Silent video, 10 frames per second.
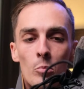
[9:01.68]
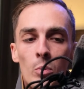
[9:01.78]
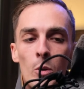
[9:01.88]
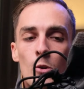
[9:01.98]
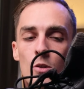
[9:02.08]
a
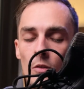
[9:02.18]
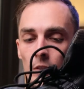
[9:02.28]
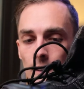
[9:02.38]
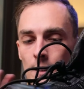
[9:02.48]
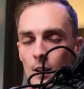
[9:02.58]

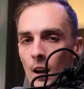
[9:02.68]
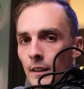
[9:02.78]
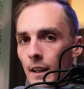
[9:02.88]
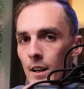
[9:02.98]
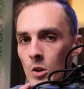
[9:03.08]
beautifully
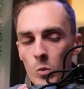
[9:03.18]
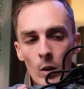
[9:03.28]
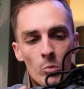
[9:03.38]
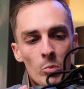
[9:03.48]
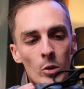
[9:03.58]
designed
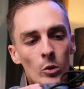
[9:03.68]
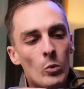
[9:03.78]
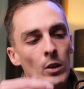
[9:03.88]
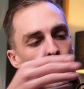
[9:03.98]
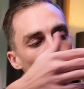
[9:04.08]
S1 boot
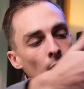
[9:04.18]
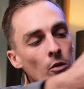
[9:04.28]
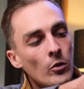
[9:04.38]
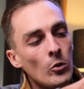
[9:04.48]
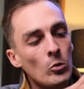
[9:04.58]
with a
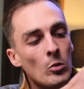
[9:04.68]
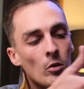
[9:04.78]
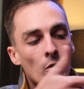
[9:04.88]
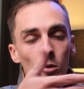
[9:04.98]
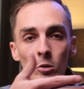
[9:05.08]

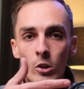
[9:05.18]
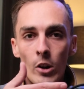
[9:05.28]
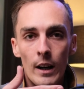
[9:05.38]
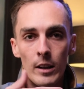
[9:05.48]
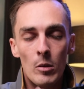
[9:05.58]
full
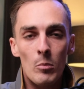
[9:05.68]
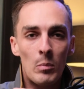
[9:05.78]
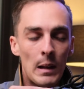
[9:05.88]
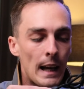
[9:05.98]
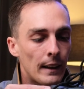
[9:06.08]
grain
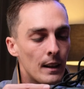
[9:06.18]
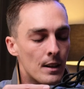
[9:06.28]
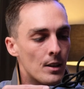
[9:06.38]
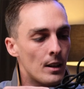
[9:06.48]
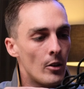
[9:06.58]
black
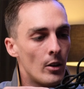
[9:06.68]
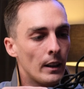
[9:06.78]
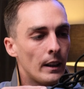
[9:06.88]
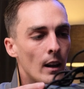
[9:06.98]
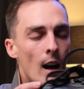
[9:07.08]
exterior
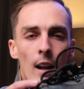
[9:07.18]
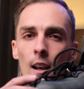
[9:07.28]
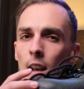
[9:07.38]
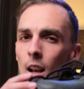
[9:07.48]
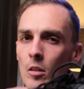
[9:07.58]
here. I
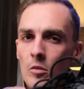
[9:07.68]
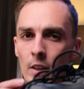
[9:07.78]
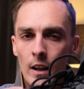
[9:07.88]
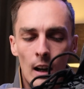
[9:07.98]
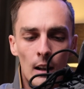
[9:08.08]
love
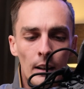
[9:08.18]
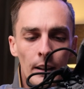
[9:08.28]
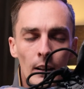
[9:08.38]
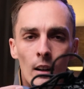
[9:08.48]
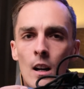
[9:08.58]
the color
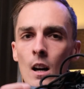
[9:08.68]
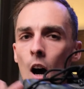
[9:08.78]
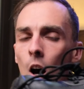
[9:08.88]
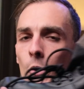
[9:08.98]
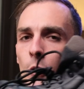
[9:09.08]
here.
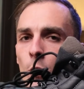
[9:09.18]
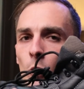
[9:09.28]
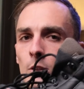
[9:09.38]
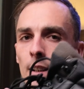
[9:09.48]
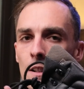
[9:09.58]
Our
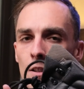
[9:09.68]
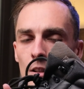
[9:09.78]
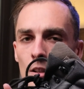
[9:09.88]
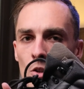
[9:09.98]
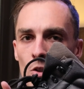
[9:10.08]
dual
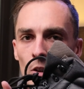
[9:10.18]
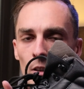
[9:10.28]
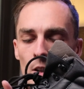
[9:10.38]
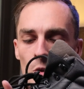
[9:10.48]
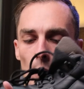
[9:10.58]
density
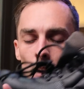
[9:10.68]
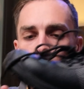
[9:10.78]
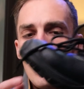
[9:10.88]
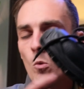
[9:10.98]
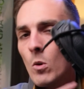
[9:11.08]
sole as
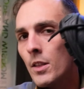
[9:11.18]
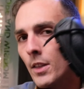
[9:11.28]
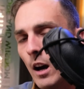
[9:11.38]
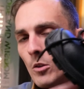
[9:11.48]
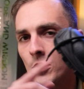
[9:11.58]
well with
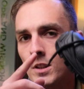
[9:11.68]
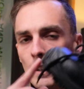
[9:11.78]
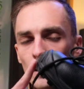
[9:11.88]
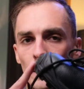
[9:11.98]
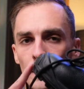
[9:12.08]
our
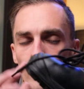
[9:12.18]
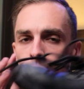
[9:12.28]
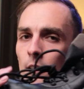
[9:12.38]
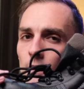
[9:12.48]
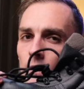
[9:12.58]
steel inner.